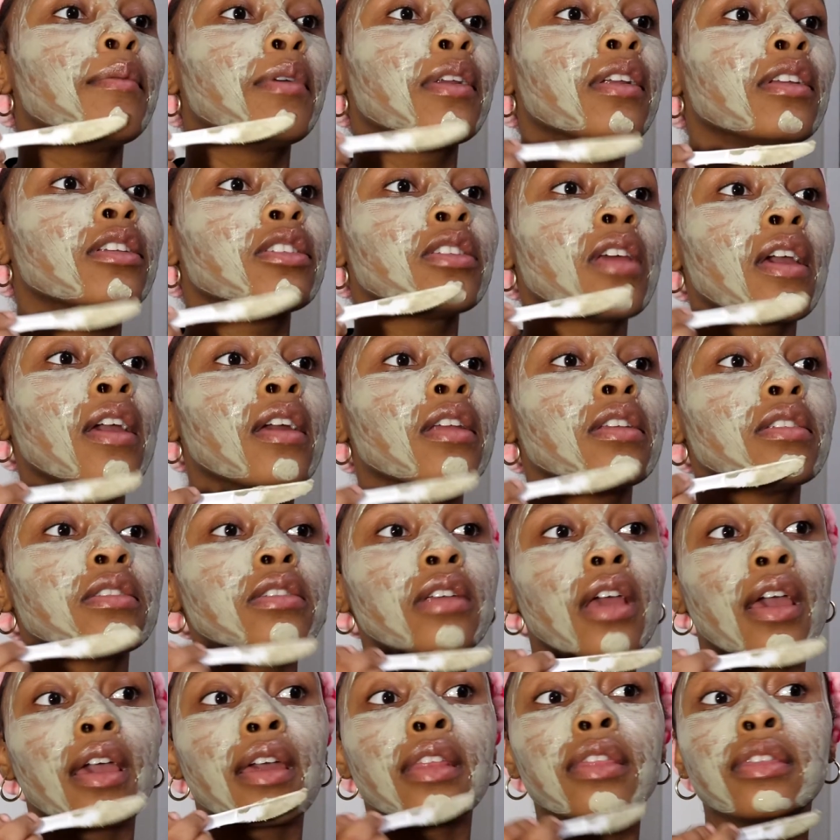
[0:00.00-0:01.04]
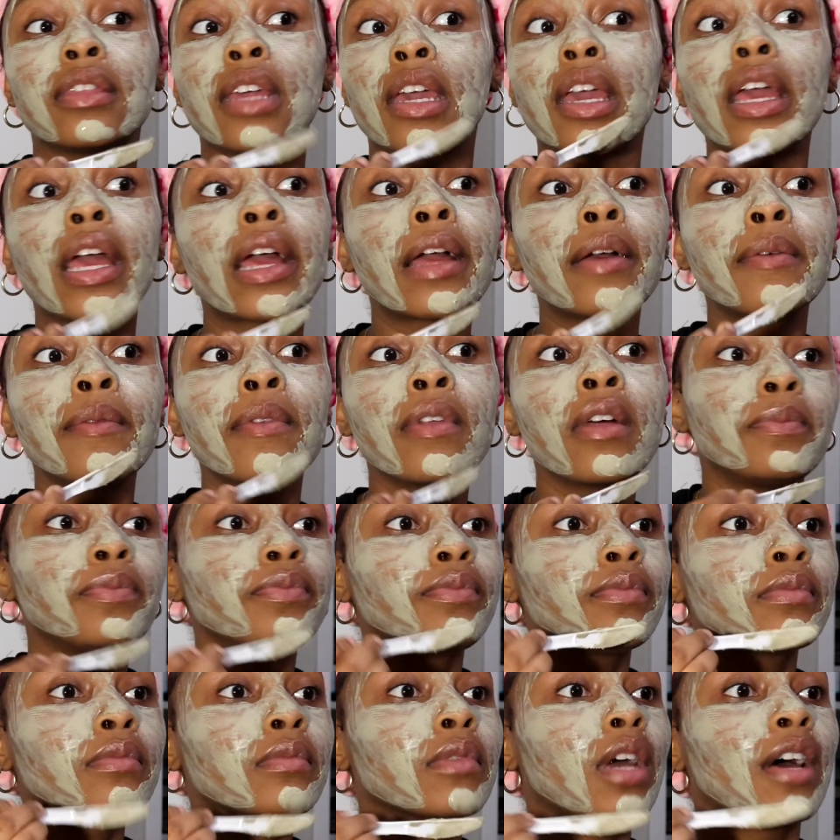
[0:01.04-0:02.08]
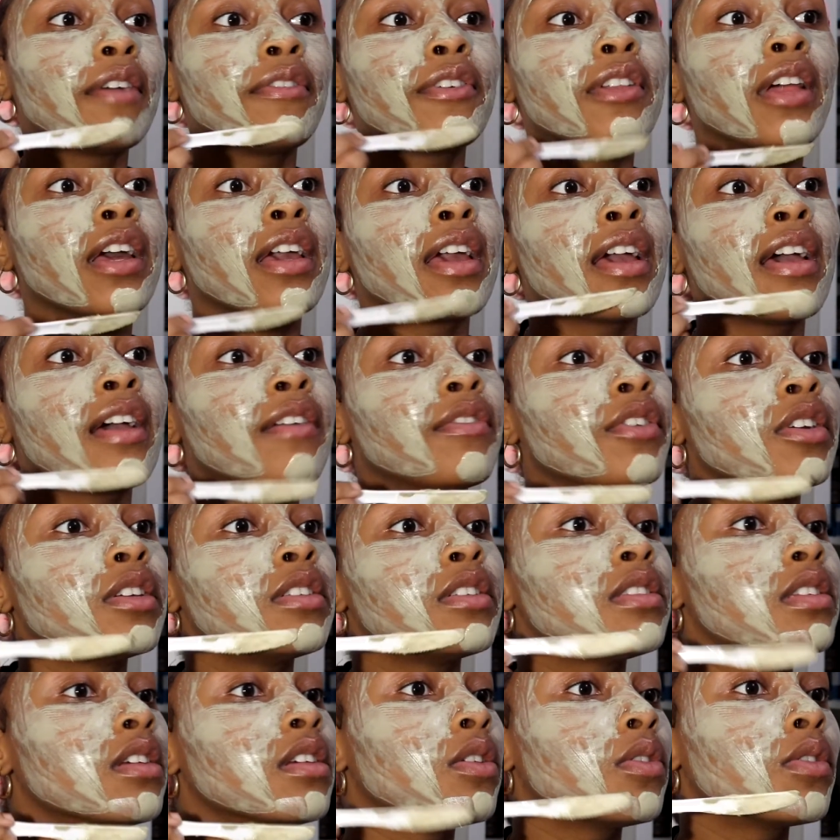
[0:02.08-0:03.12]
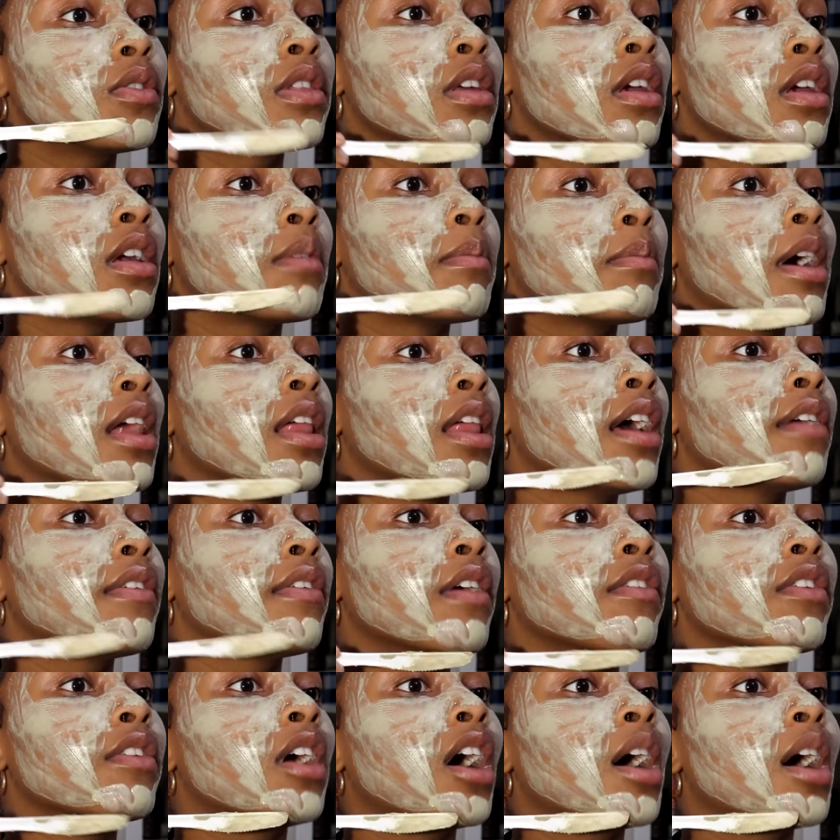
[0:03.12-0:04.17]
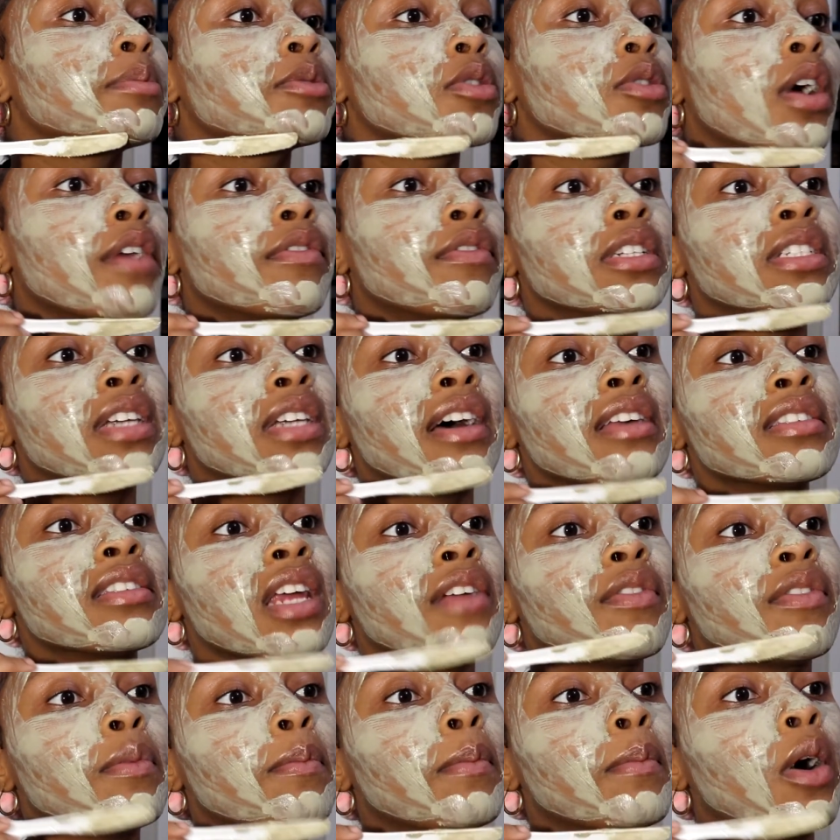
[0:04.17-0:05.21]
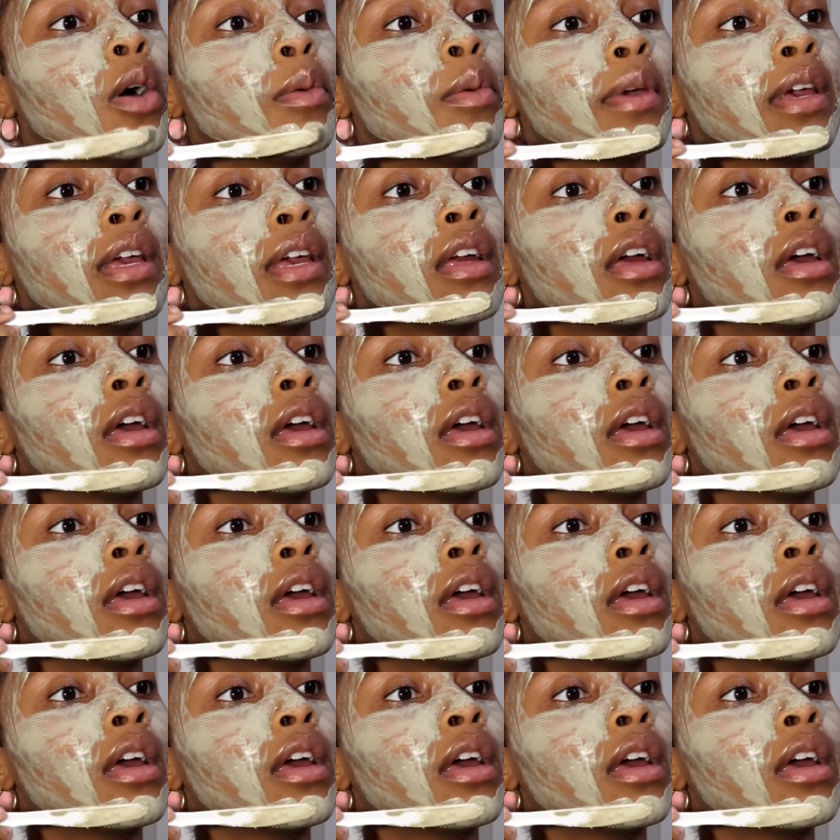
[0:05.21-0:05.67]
wouldn't change a thing. I feel like every single thing in my life, every obstacle, every test, every moment